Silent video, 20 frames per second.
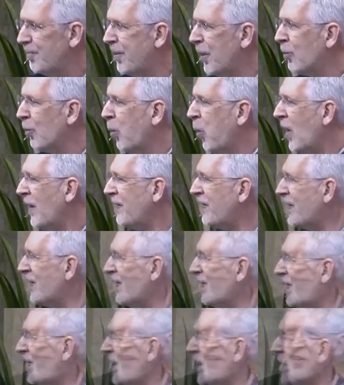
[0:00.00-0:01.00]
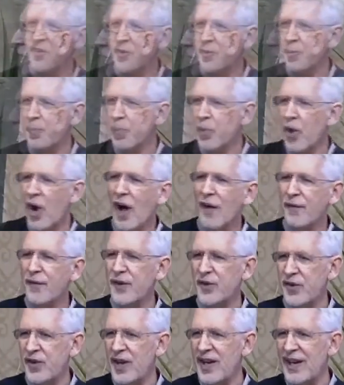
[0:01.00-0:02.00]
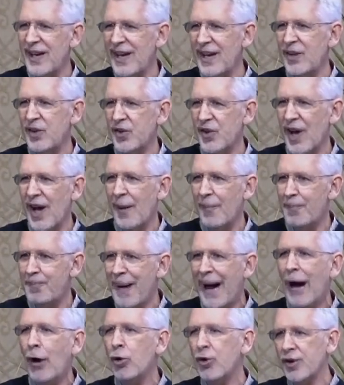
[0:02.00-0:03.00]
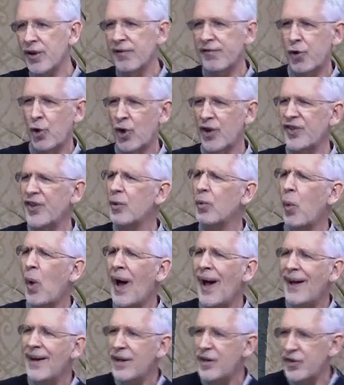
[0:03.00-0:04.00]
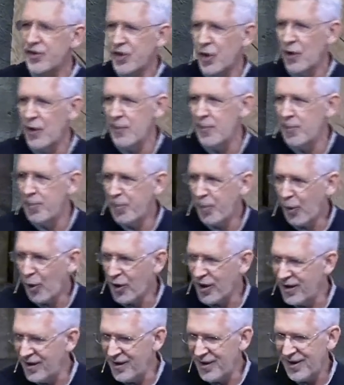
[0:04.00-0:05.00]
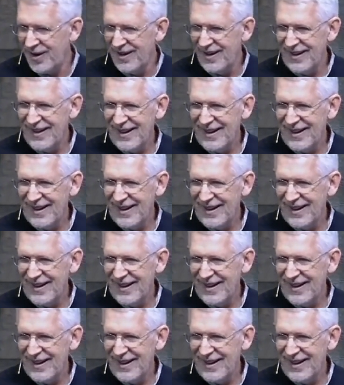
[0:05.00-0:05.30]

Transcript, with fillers: But what this prophecy is about, of course, and why it is so important